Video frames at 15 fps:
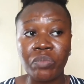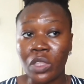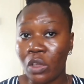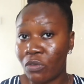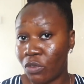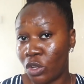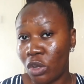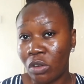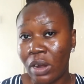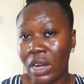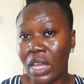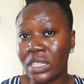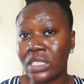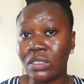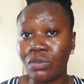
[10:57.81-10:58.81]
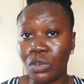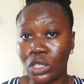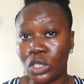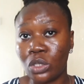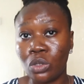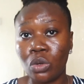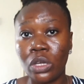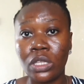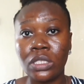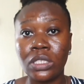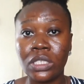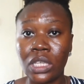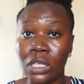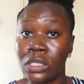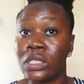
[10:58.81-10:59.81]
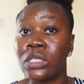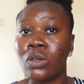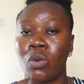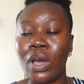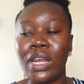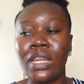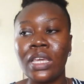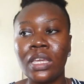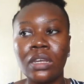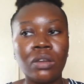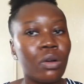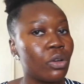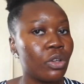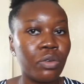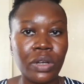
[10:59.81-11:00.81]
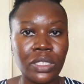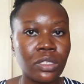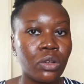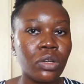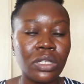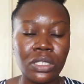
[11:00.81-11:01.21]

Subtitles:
for your Granactive Retinoids in squalene or your retinol in